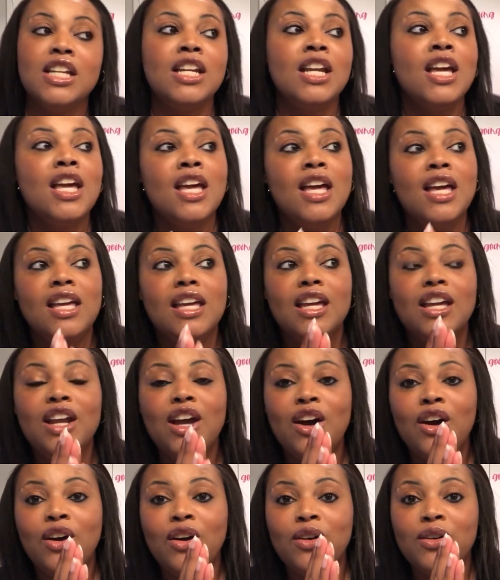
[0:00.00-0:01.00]
And,
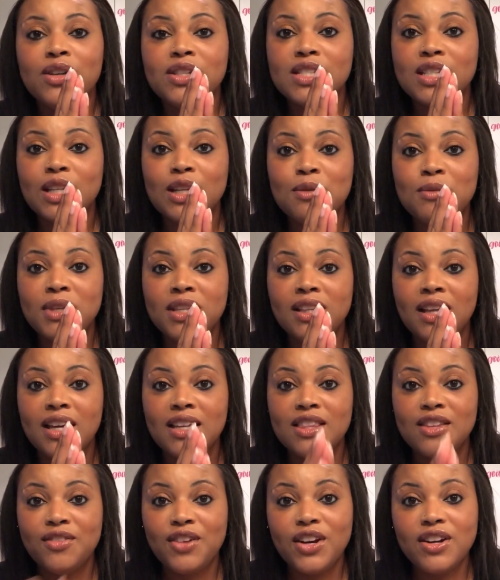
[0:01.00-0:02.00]
it's gonna be
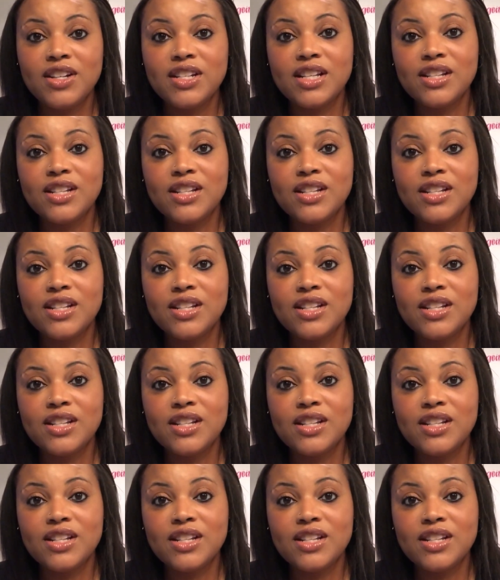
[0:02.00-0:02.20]
like the fairy